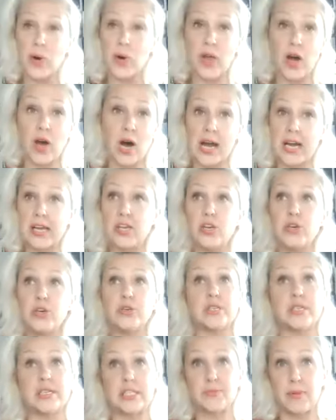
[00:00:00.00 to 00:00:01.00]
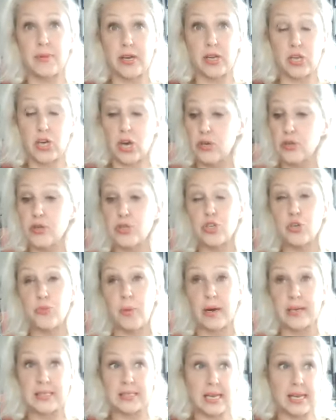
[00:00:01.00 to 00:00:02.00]
the one that I use, and it's my go-to
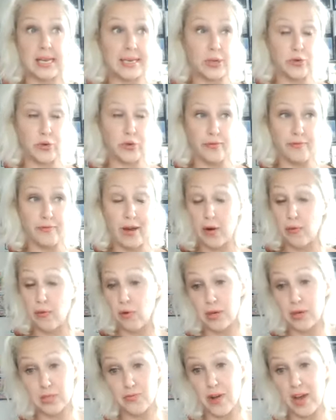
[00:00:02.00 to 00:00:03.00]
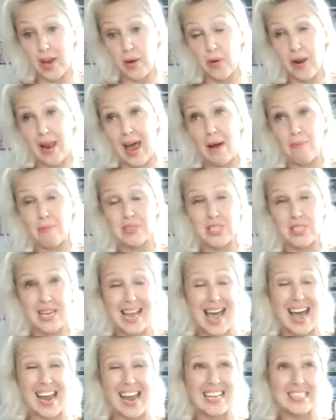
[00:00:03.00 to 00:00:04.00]
by a lady called Yvette Rose, available on Amazon,
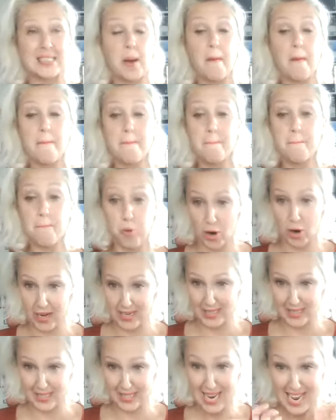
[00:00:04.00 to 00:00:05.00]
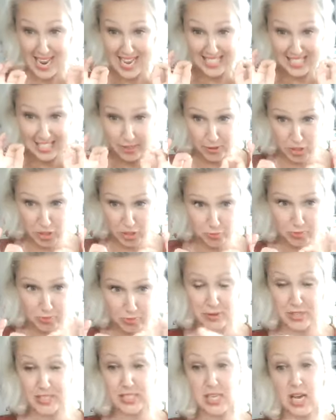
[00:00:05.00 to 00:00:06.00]
and it's brilliant. It's
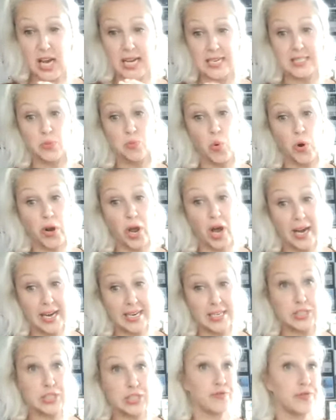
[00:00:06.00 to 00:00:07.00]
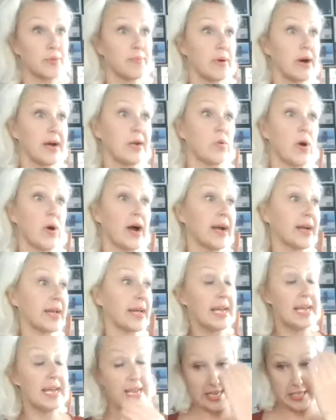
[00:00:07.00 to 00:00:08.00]
precise, and what I do for my work
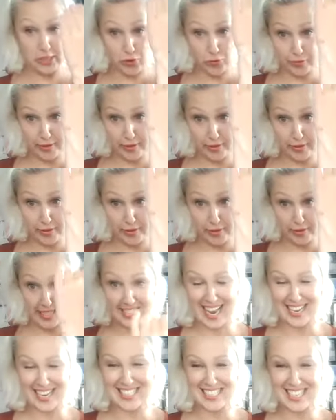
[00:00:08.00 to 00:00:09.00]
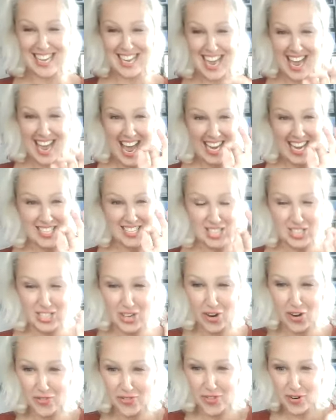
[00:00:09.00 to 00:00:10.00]
is read the text and
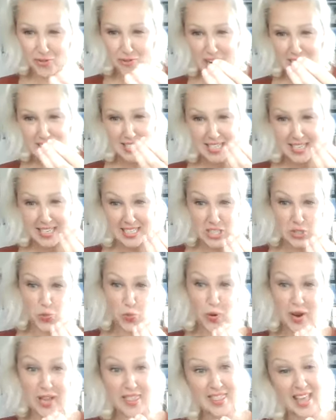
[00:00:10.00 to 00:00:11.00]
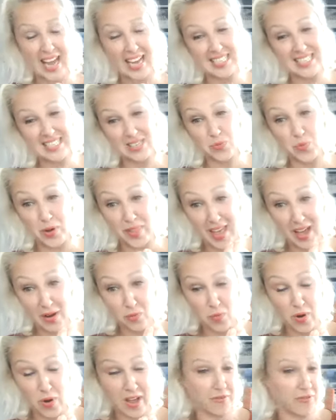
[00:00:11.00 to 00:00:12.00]
dissolve the resonance with
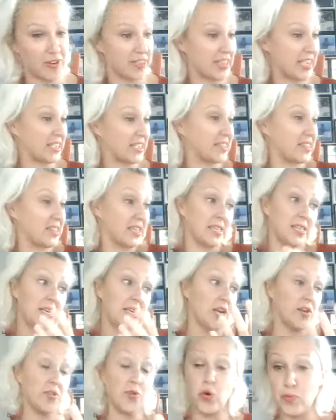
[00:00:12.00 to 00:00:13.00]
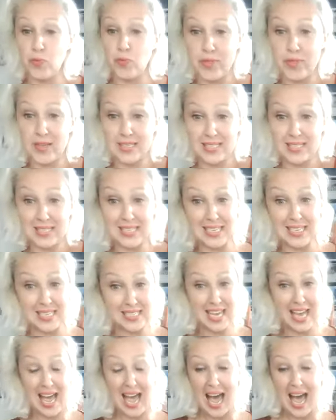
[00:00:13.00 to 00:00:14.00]
everything that with the
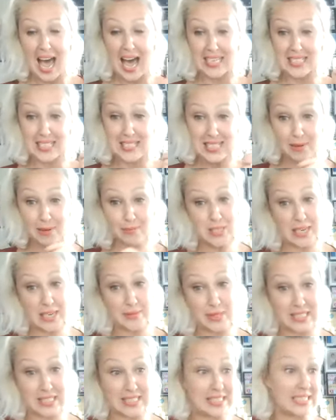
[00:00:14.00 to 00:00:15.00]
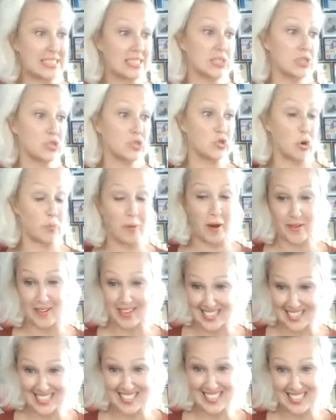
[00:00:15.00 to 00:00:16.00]
disease. And sometimes diseases drop out
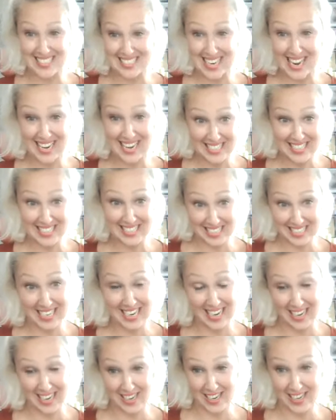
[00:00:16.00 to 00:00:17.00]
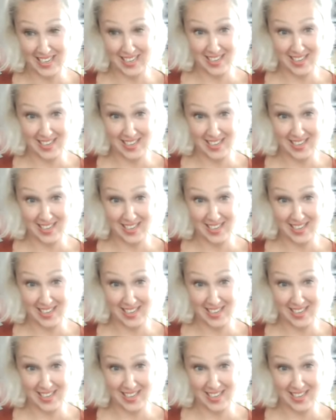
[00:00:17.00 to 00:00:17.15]
instantaneously.